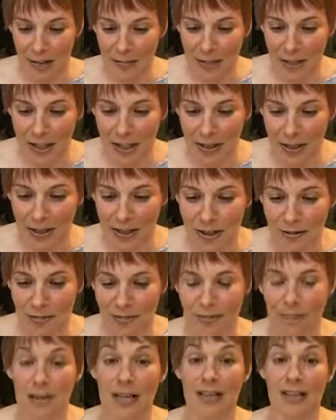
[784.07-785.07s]

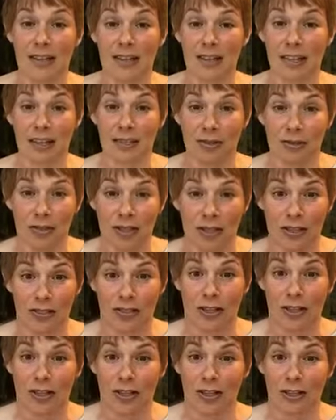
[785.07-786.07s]
another thing you can,
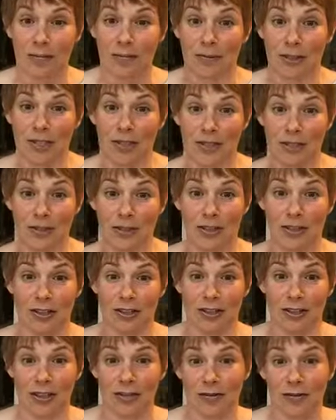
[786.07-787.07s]
another place you can
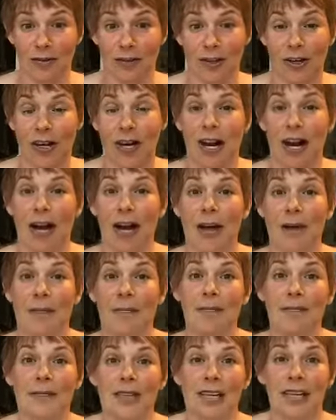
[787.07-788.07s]
look for
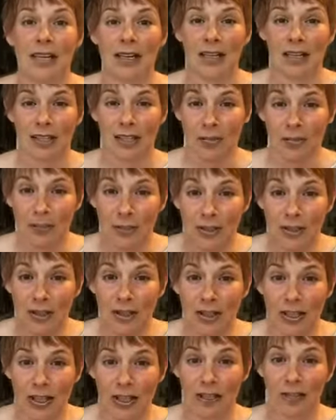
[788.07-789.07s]
um,
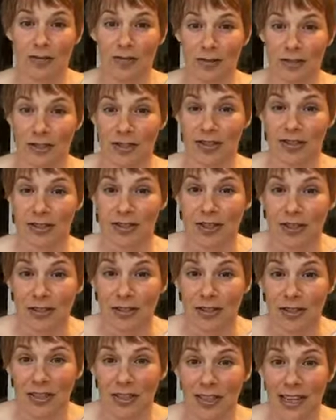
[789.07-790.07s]
community for
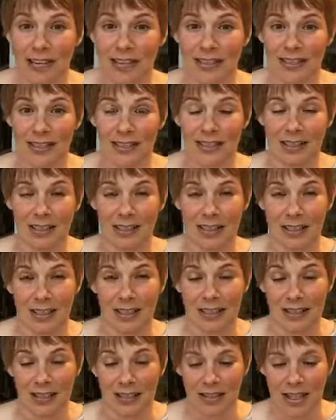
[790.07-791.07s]
skills classes
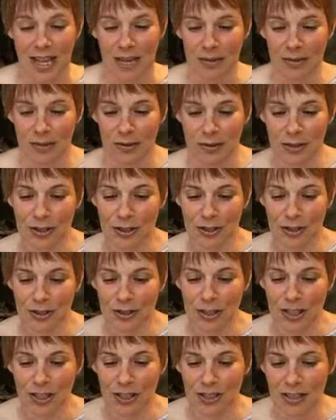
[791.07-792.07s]
is outdoor
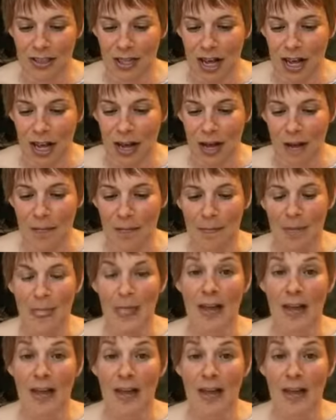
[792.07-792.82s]
stores. Um,